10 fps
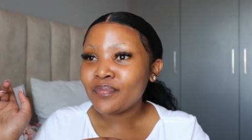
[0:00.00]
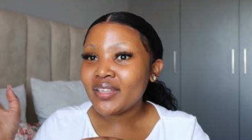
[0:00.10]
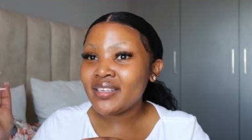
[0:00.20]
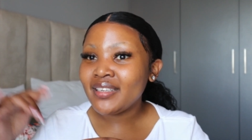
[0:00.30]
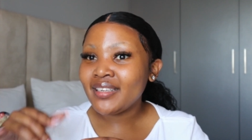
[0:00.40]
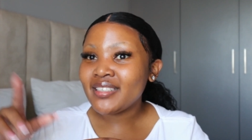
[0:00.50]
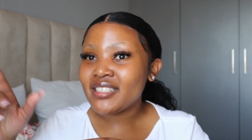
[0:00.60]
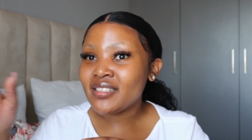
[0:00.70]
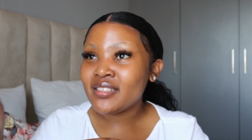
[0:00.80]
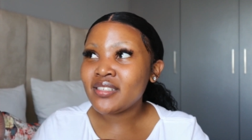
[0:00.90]
and yeah, now
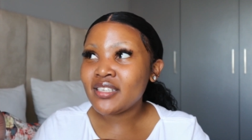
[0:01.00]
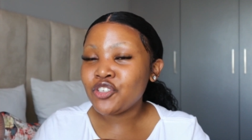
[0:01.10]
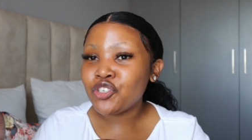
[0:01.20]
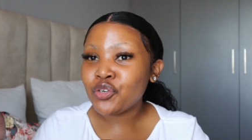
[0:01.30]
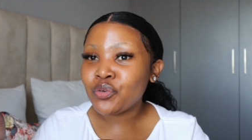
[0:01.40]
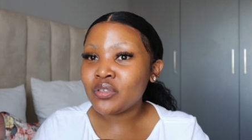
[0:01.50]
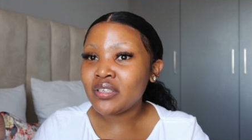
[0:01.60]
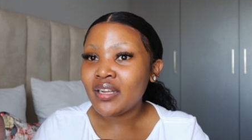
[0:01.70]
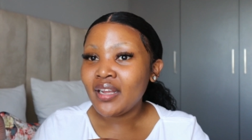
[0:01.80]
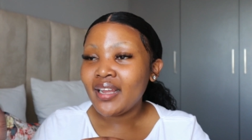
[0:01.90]
she's in
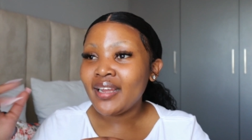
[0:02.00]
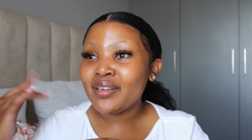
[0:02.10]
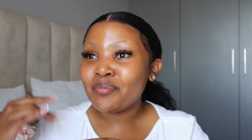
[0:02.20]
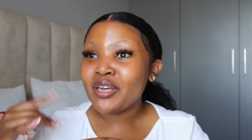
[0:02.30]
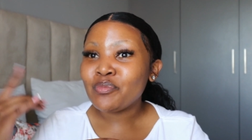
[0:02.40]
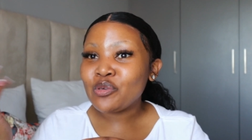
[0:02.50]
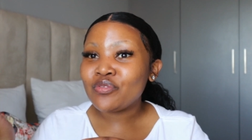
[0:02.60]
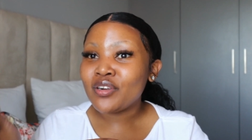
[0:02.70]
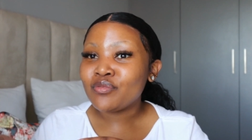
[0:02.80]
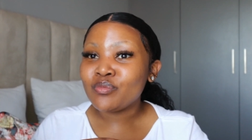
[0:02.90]
Centurion, and I'm not
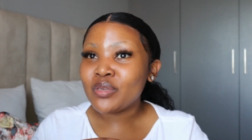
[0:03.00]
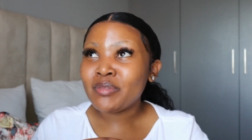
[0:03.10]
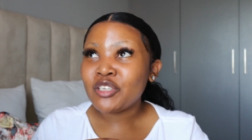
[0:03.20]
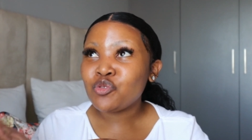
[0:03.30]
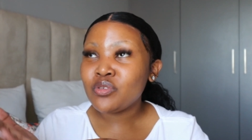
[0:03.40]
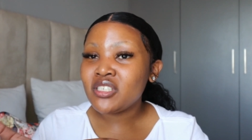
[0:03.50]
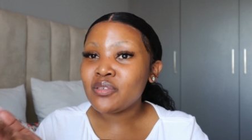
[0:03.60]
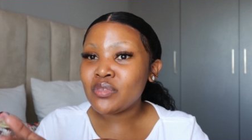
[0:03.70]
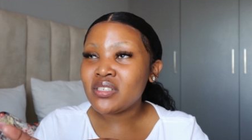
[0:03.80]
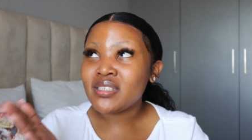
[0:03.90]
far from, I'm like 20
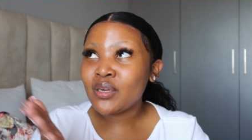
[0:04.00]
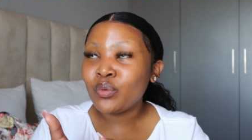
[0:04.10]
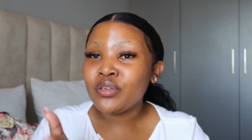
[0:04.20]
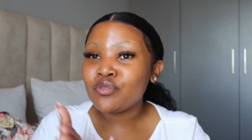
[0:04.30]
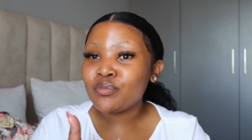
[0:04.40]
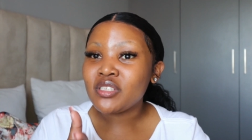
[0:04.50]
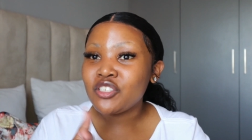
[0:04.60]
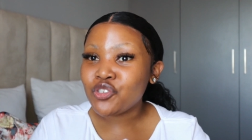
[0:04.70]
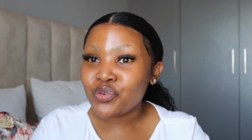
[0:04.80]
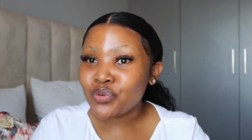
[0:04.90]
minutes away from
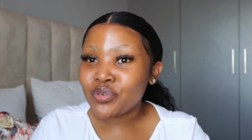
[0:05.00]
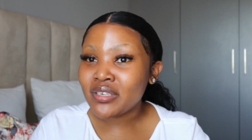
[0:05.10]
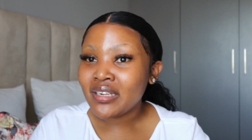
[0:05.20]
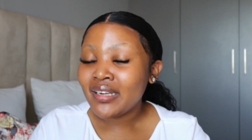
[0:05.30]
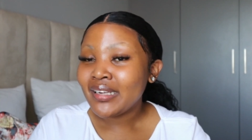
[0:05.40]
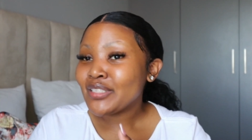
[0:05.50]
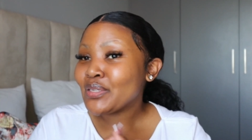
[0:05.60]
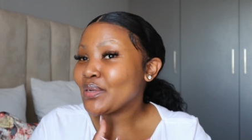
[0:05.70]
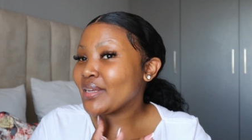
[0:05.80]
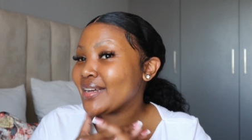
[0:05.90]
Centurion.
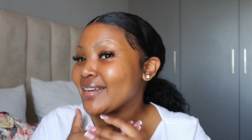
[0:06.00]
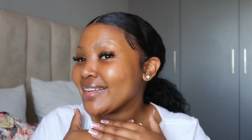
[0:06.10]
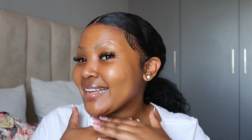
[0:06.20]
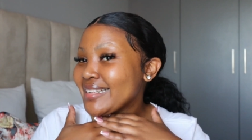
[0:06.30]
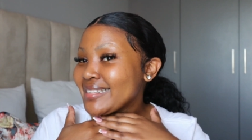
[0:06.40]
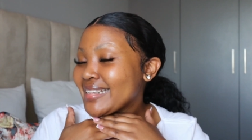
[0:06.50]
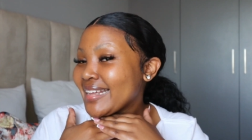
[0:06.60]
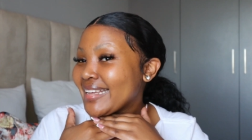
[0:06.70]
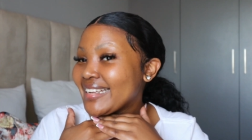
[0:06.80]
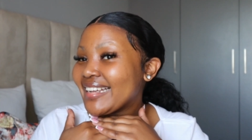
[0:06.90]
So yeah, guys,
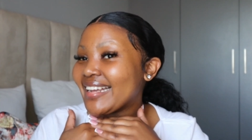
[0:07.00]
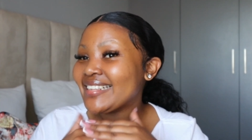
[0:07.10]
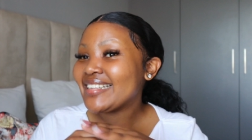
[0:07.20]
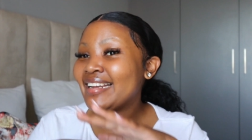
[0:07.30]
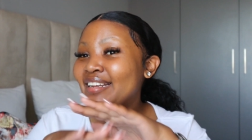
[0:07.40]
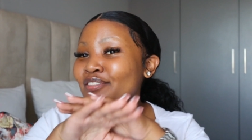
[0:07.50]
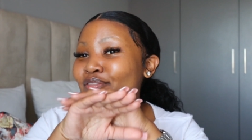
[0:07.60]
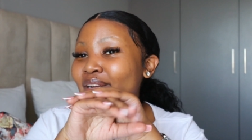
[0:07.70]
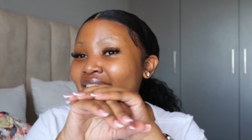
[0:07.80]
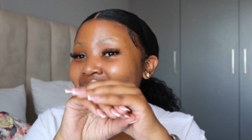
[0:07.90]
like, getting hot. I love
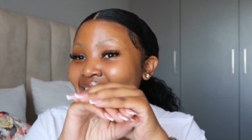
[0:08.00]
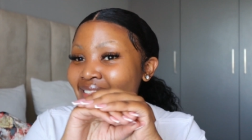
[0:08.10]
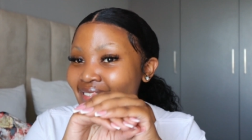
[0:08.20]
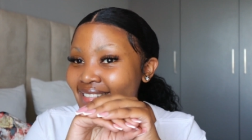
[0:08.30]
my nails.